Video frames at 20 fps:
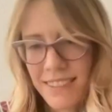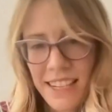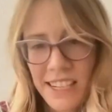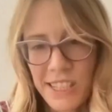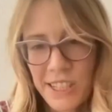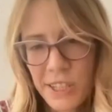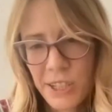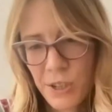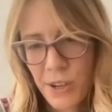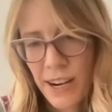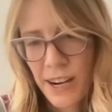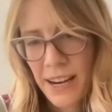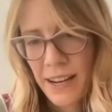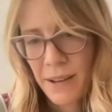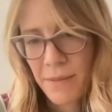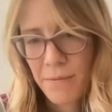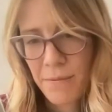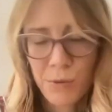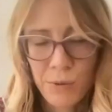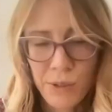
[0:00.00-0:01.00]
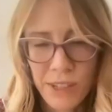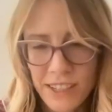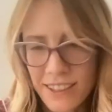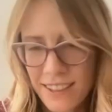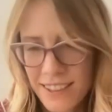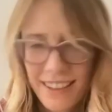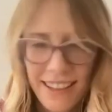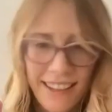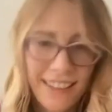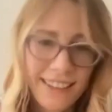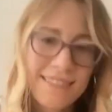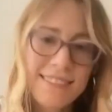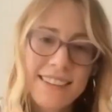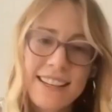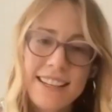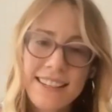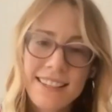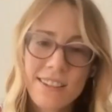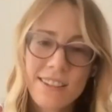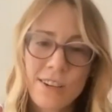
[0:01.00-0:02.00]
Instagram, Twitter, like
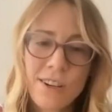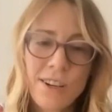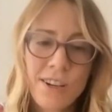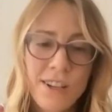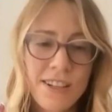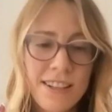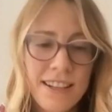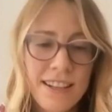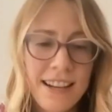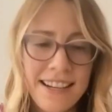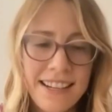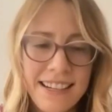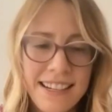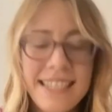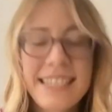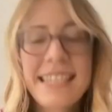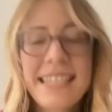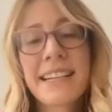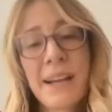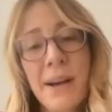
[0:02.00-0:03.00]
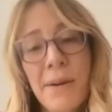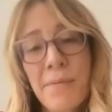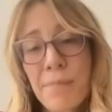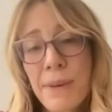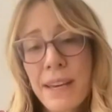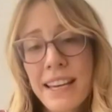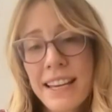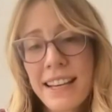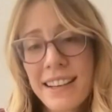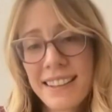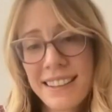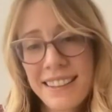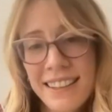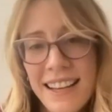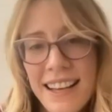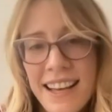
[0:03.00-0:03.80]
it's all Teacup B.